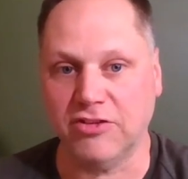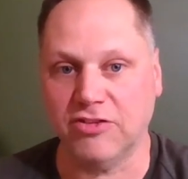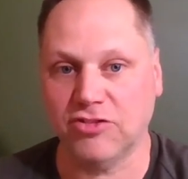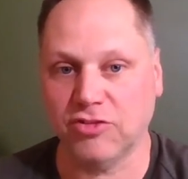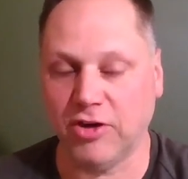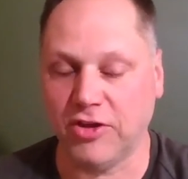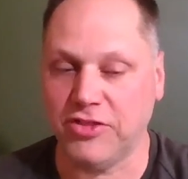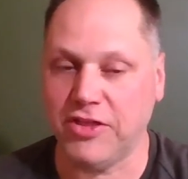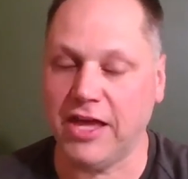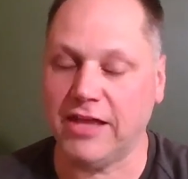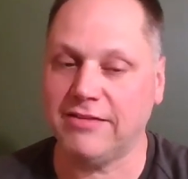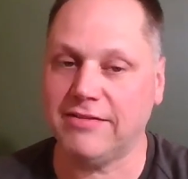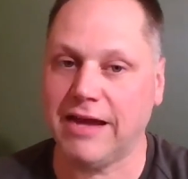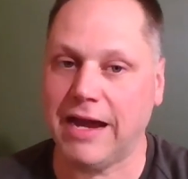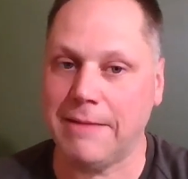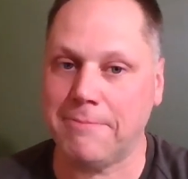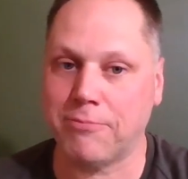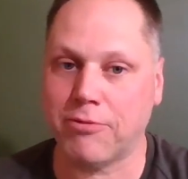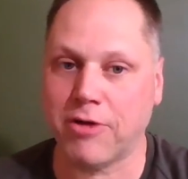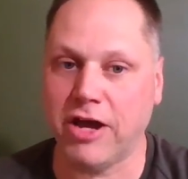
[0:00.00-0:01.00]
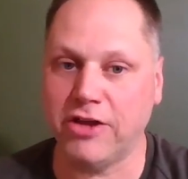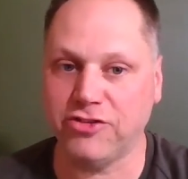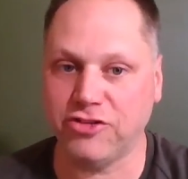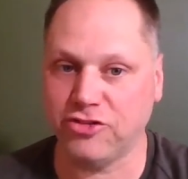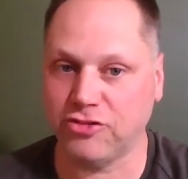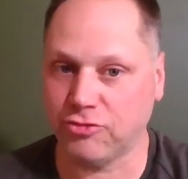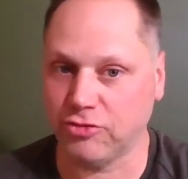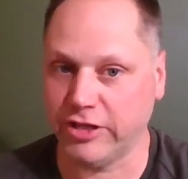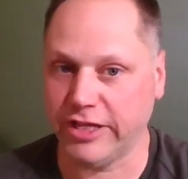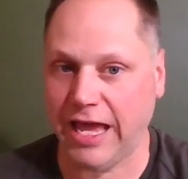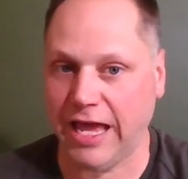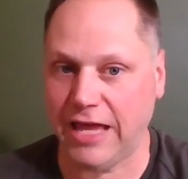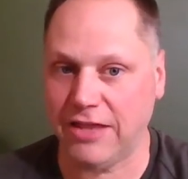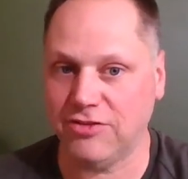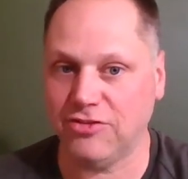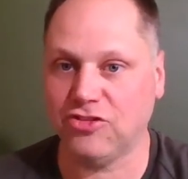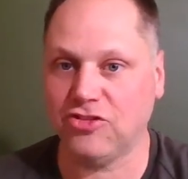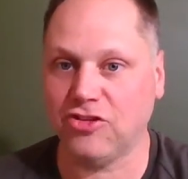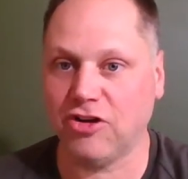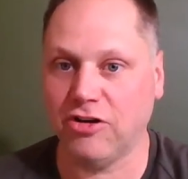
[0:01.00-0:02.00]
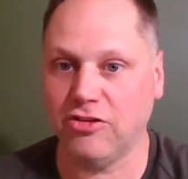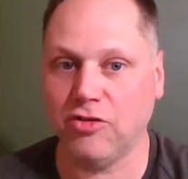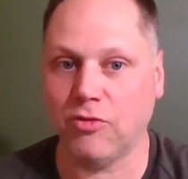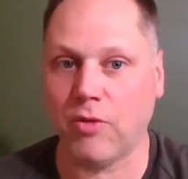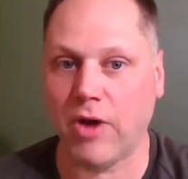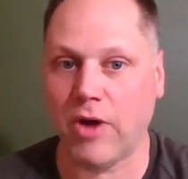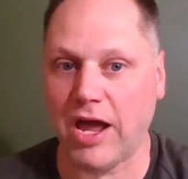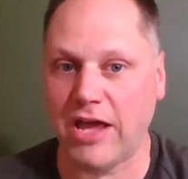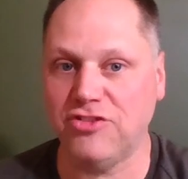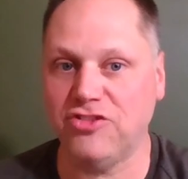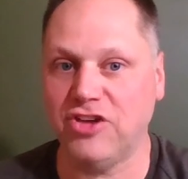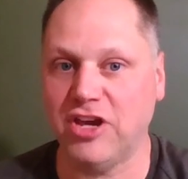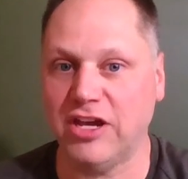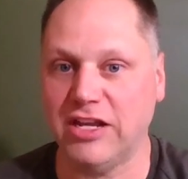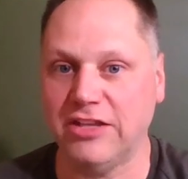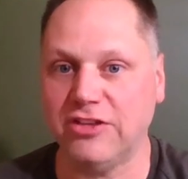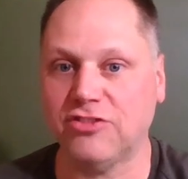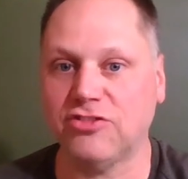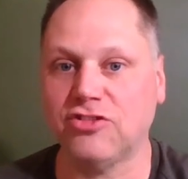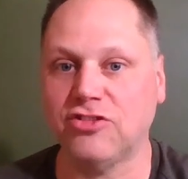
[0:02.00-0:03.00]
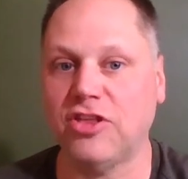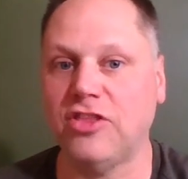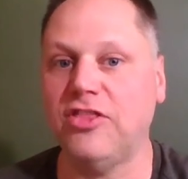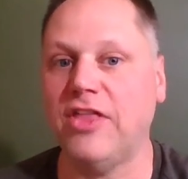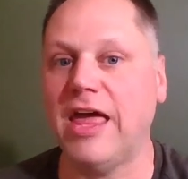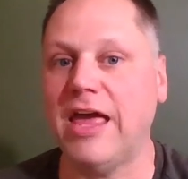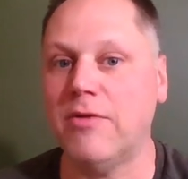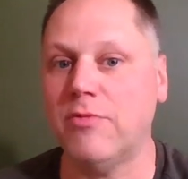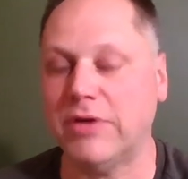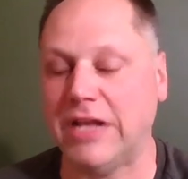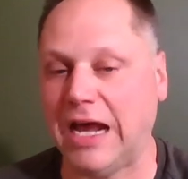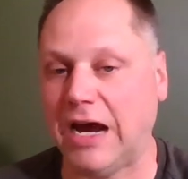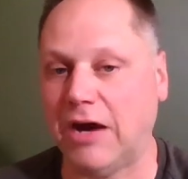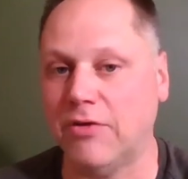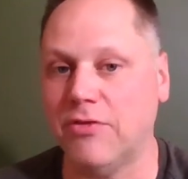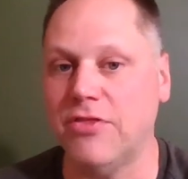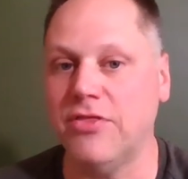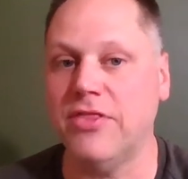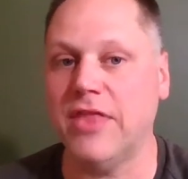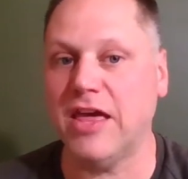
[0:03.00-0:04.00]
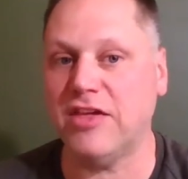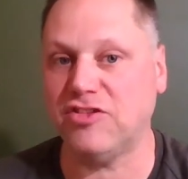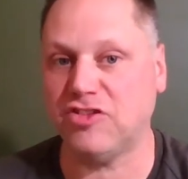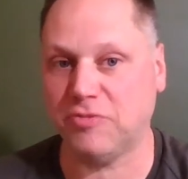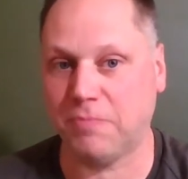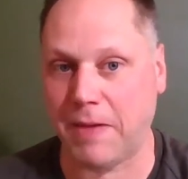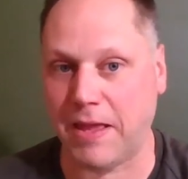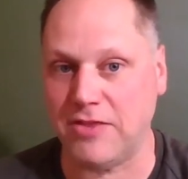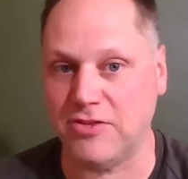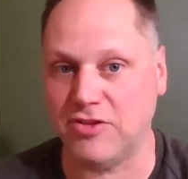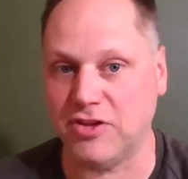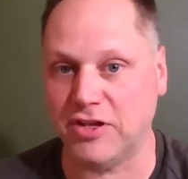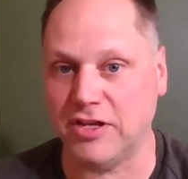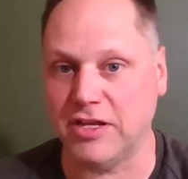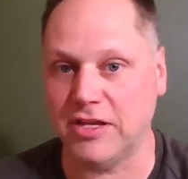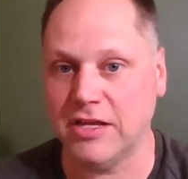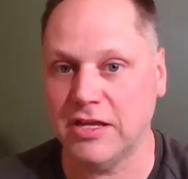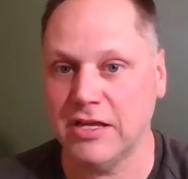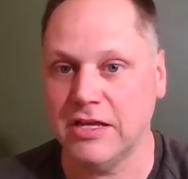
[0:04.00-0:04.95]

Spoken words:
So at that time, prices really hadn't started to rise yet either. So then they went out and they spent it.